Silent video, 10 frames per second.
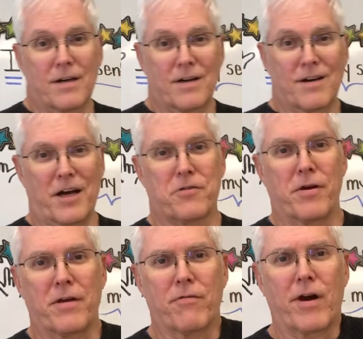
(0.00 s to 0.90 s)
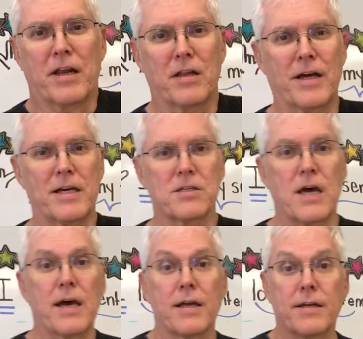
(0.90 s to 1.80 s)
Hi, Creative Writing class.
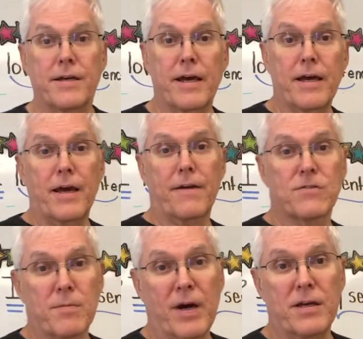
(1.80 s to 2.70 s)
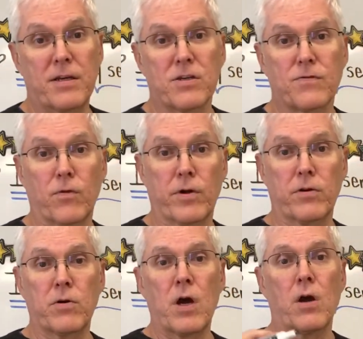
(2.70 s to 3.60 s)
Today I have some ideas for
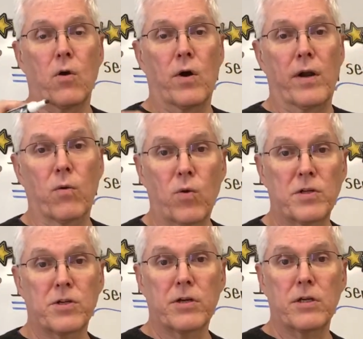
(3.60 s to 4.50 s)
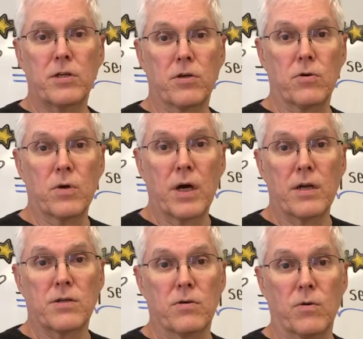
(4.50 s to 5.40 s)
you on what you can do
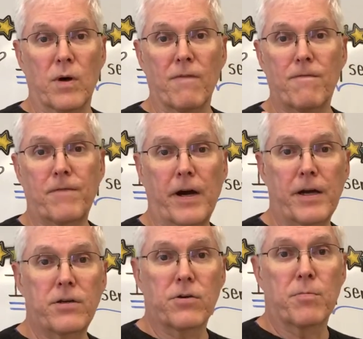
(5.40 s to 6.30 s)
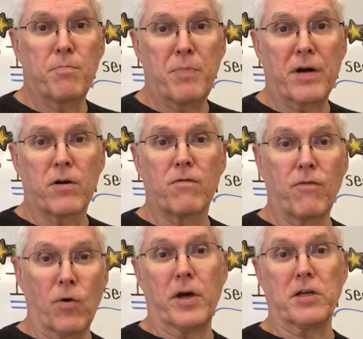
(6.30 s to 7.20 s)
to find your better
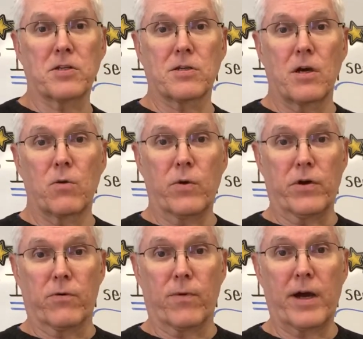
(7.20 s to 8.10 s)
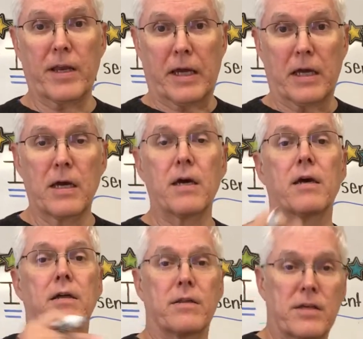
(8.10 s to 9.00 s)
voice when you're writing.
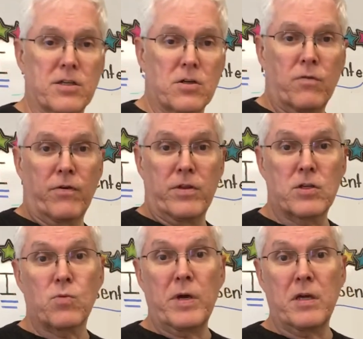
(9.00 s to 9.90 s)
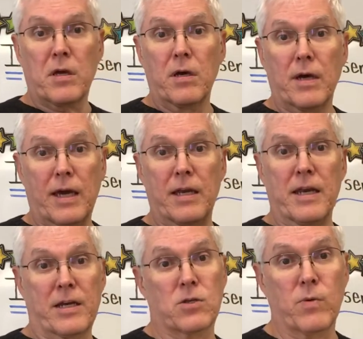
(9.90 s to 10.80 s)
This over this week and
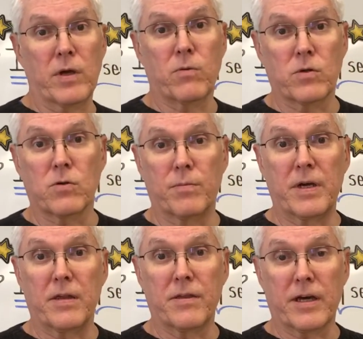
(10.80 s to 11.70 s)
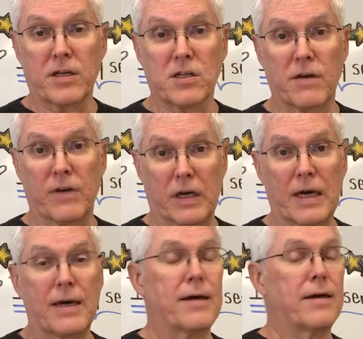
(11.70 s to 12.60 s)
next week, which will be Thanksgiving.
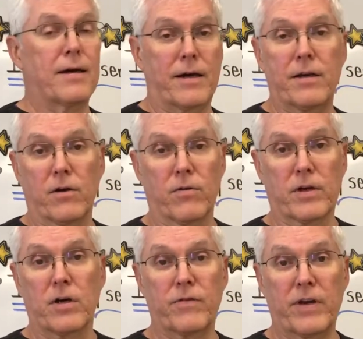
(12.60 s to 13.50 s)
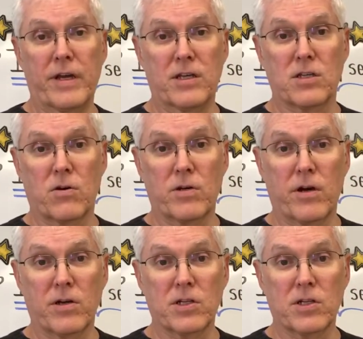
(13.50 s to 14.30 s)
I know the COVID has hurt our